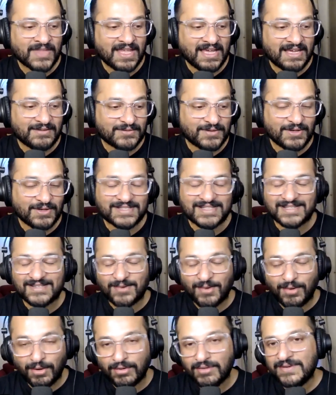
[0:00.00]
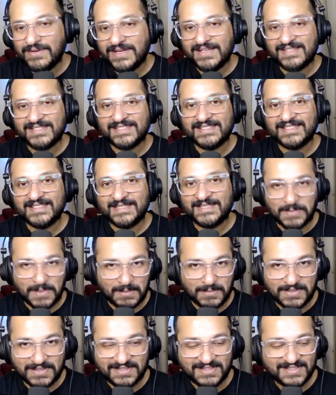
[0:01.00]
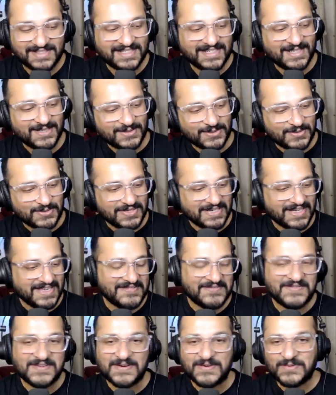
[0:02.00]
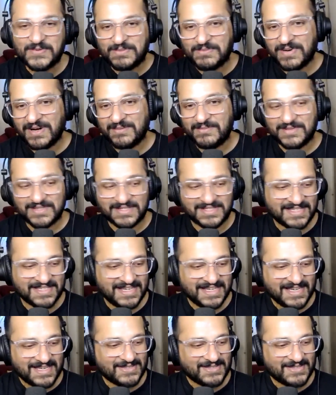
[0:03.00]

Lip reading: And of course, as always, remember to live with purpose.